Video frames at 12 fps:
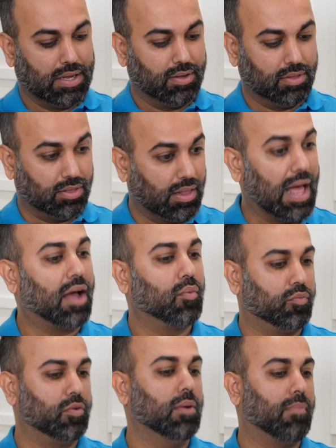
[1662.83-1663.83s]

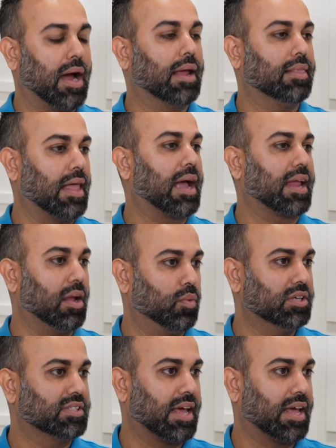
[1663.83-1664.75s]
where my lacking was,